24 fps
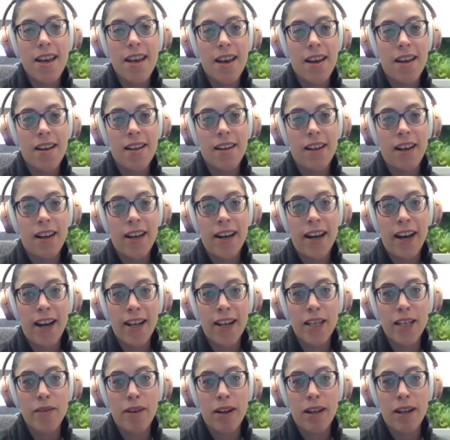And I
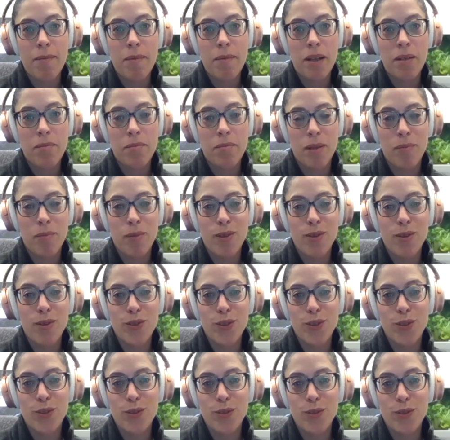highly recommend people
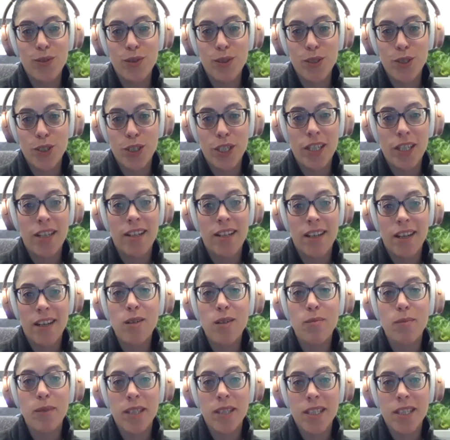to check it
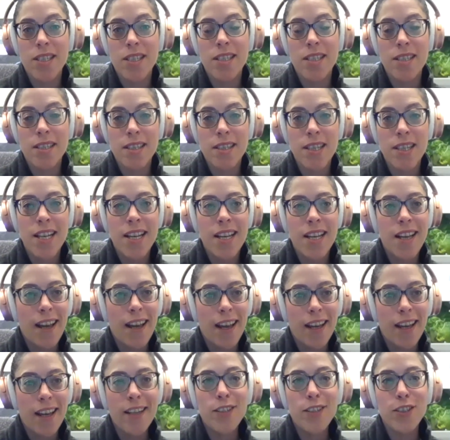out because
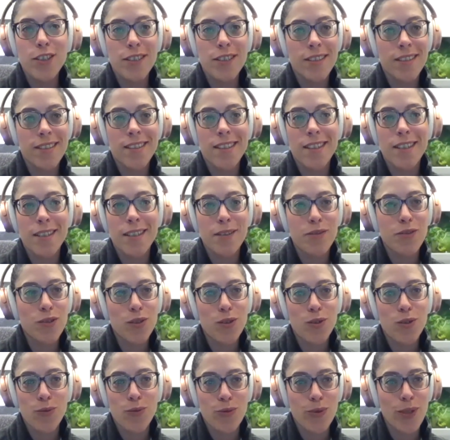it just gives
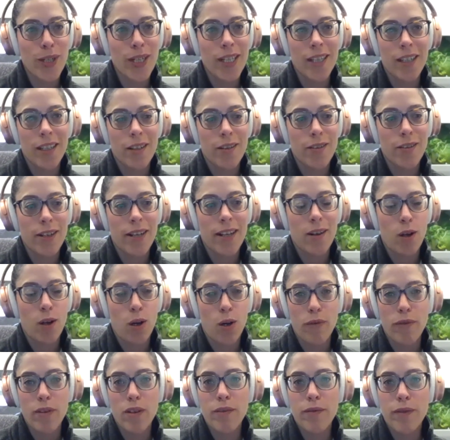a really great
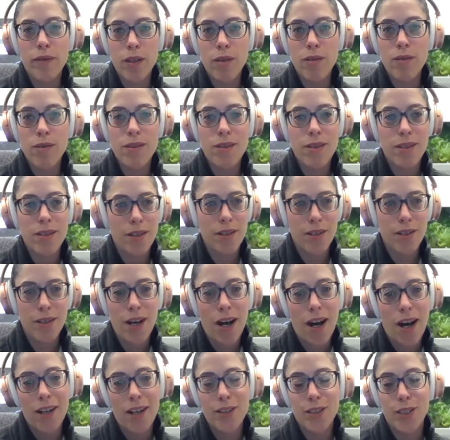overviews that
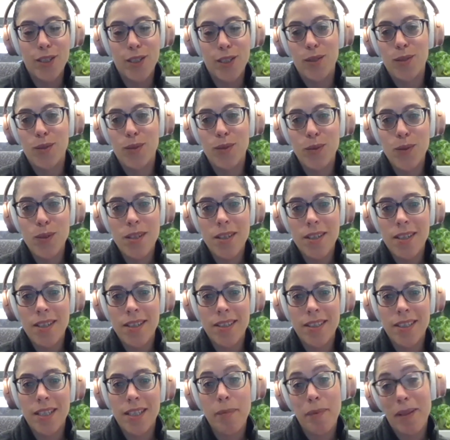not too
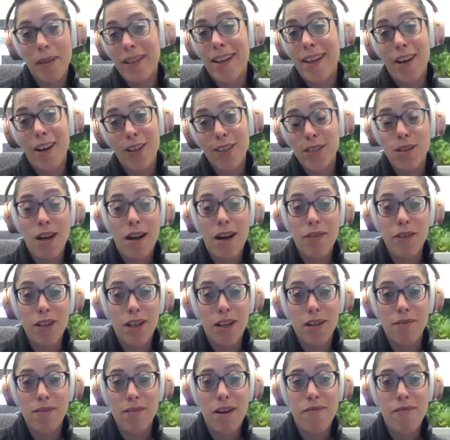in deep. And they also have a
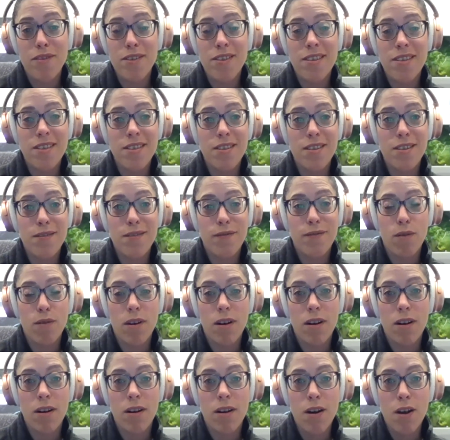lot of references
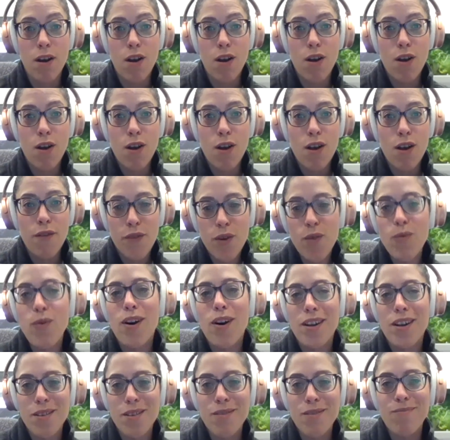for if you
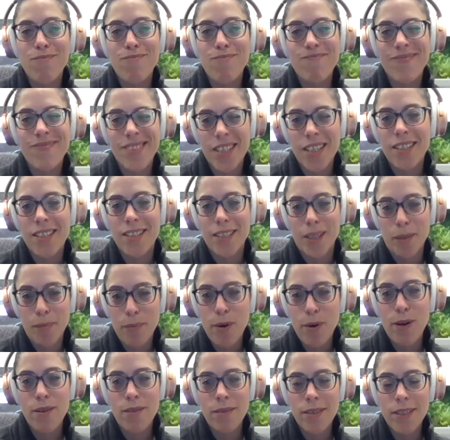want to dig
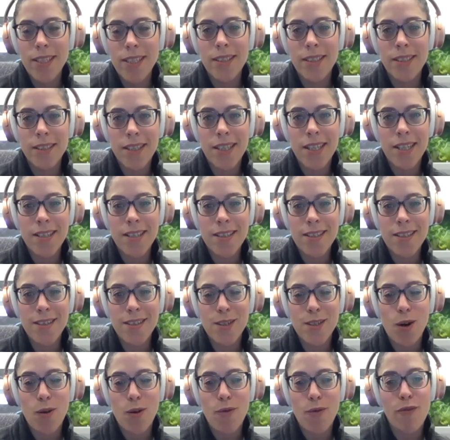deeper into things.
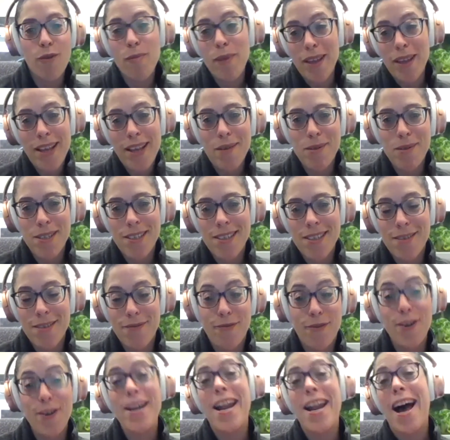So for me, that was
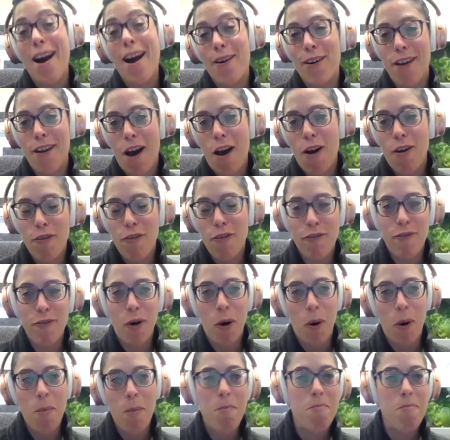for now enough.
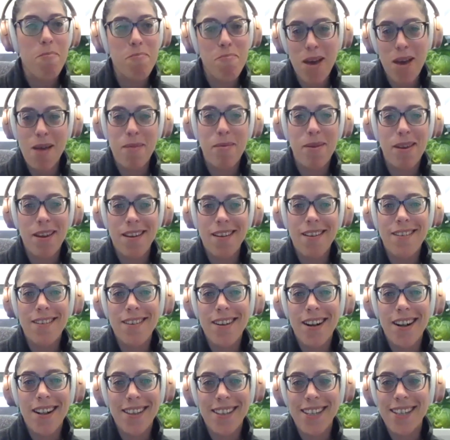Maybe
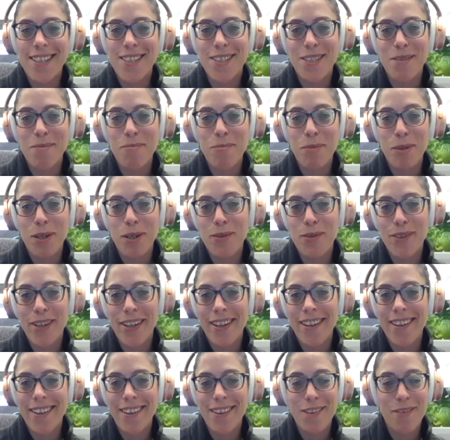I'll get to book
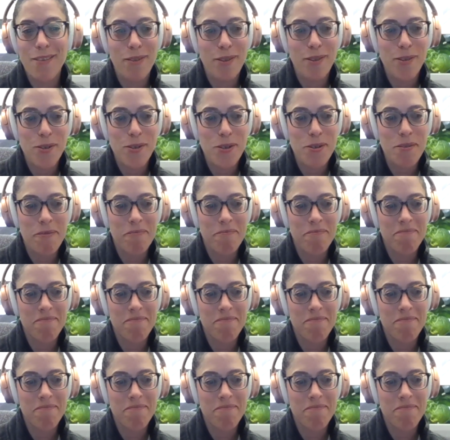reading in the future.